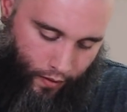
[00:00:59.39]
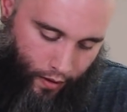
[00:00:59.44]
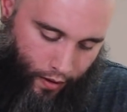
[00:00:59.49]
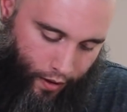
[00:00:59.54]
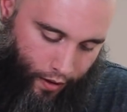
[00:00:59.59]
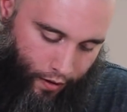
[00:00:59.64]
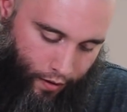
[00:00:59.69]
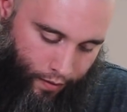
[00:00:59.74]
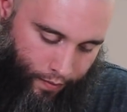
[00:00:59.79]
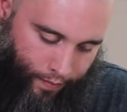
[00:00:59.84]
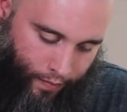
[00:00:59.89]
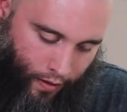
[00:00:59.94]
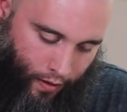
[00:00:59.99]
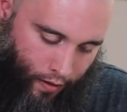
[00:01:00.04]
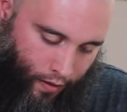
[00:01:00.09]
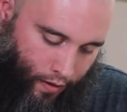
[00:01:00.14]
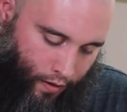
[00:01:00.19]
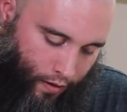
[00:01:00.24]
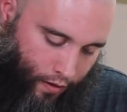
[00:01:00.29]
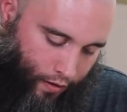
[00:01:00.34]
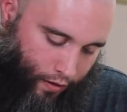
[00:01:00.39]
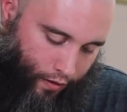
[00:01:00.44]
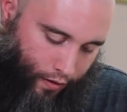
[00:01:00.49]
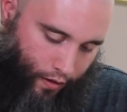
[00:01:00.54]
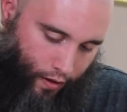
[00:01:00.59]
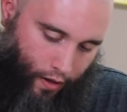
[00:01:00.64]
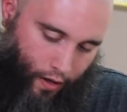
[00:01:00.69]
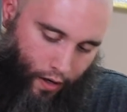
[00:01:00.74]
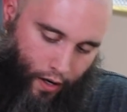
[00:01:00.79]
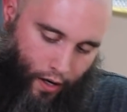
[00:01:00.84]
Here.
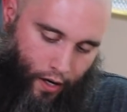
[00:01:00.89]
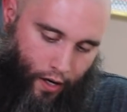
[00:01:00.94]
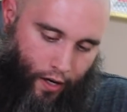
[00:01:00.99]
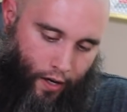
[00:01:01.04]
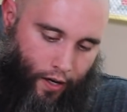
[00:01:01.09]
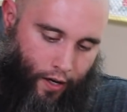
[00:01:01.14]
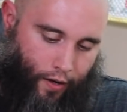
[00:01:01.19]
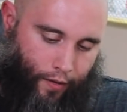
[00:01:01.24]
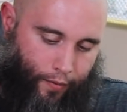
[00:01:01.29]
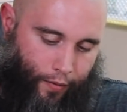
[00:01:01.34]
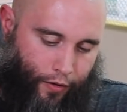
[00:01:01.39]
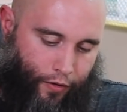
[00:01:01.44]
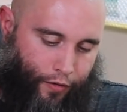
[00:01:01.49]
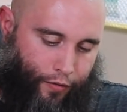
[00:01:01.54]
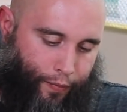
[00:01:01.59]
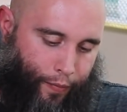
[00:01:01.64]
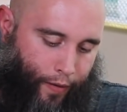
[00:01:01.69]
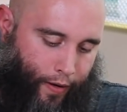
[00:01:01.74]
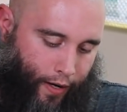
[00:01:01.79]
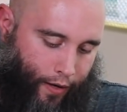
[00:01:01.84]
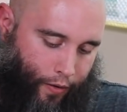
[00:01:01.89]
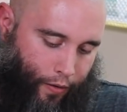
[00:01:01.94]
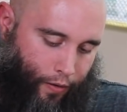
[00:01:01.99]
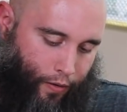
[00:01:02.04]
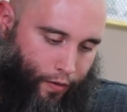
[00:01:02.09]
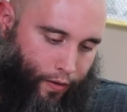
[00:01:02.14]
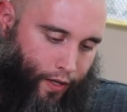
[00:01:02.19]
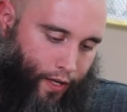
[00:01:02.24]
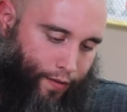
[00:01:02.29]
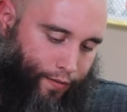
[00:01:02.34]
This is pretty
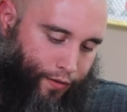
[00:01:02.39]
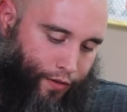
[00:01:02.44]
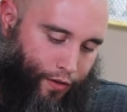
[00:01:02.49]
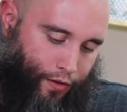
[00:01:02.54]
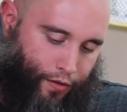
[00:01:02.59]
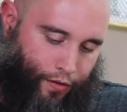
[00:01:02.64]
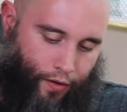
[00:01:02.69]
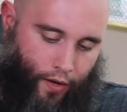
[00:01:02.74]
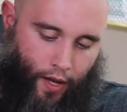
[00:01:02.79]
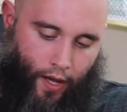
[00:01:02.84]
cool. It gives you